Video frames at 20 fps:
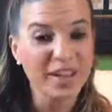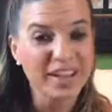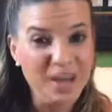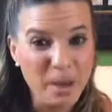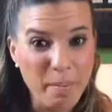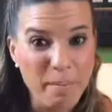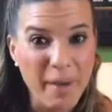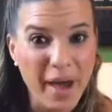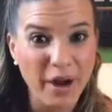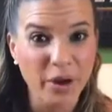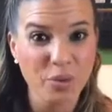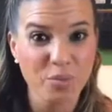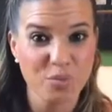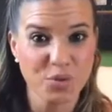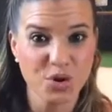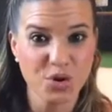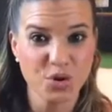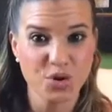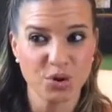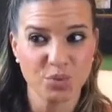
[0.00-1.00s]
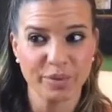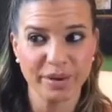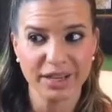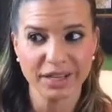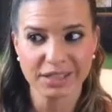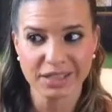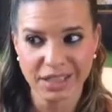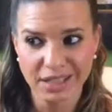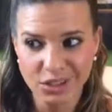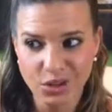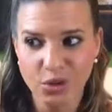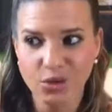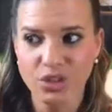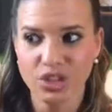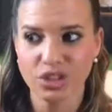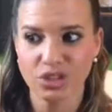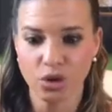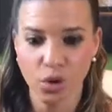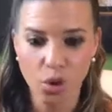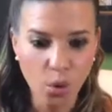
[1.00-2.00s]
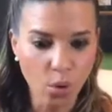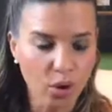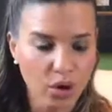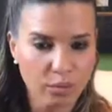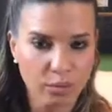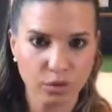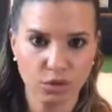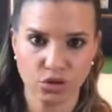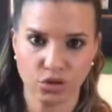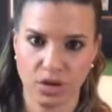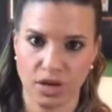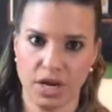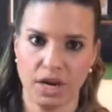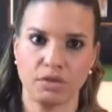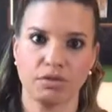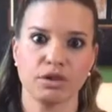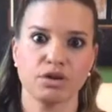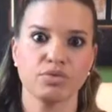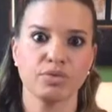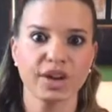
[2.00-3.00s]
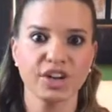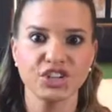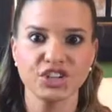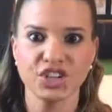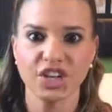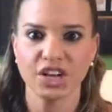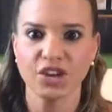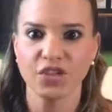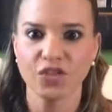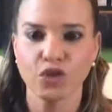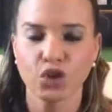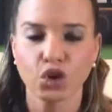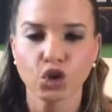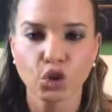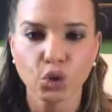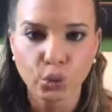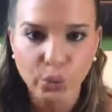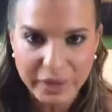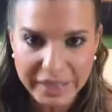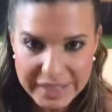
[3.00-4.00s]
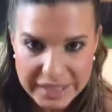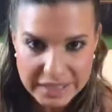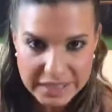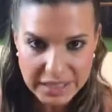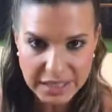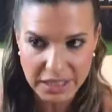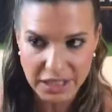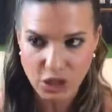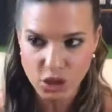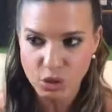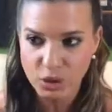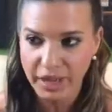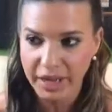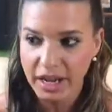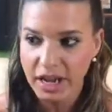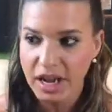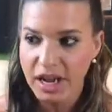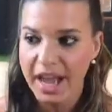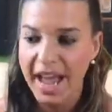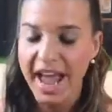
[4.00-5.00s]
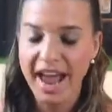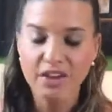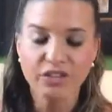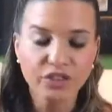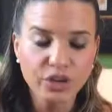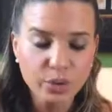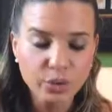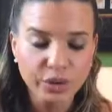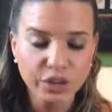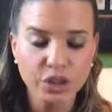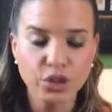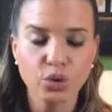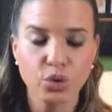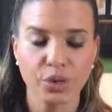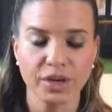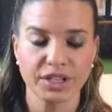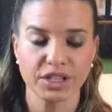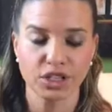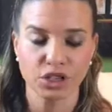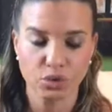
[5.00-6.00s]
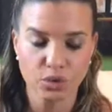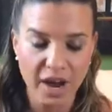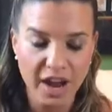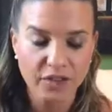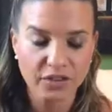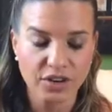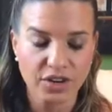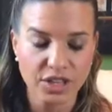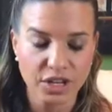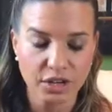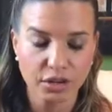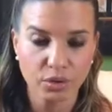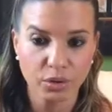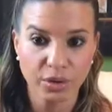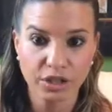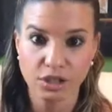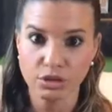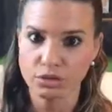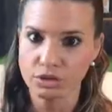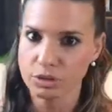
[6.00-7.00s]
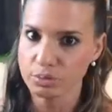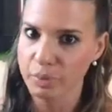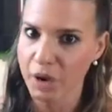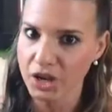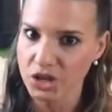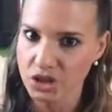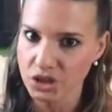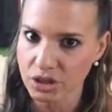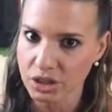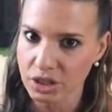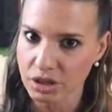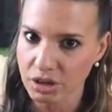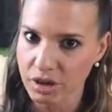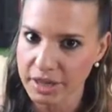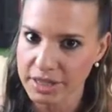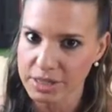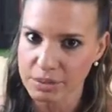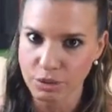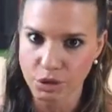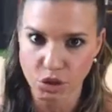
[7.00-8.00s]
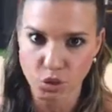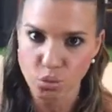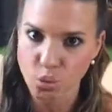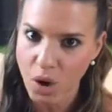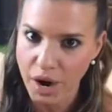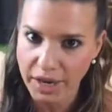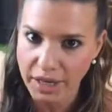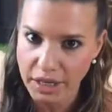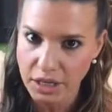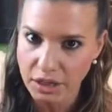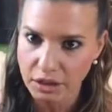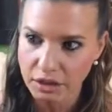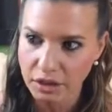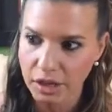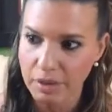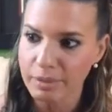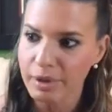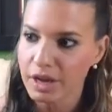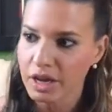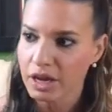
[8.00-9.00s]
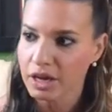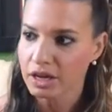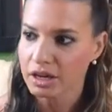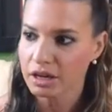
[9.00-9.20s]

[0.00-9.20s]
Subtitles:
be in a better mood, because I know that the hormones right now are raging and you feel crazy and you like, everyone annoys you, everything annoys you, especially your husband. You want to kill him,